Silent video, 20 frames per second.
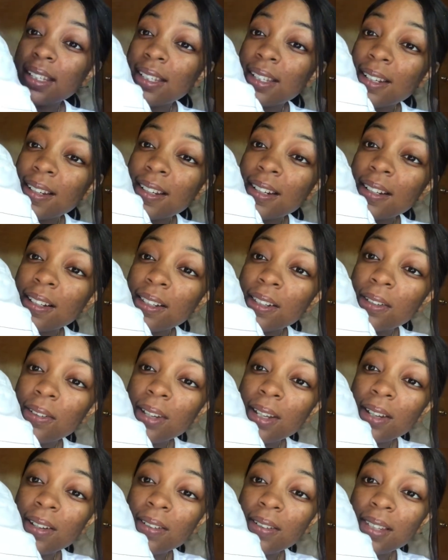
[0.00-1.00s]
You're gonna glue
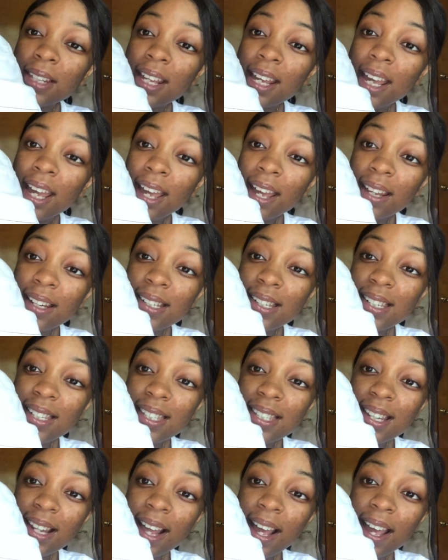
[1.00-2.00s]
it on the hat
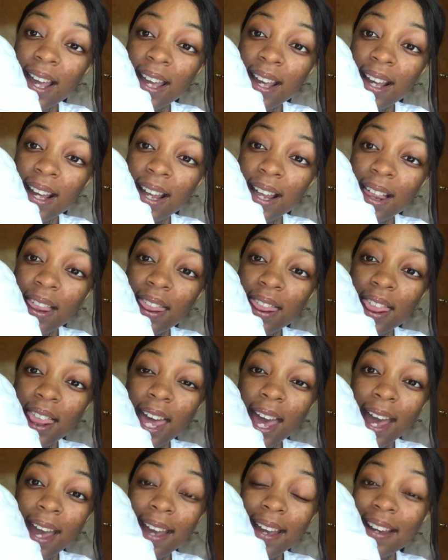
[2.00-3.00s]
just like that,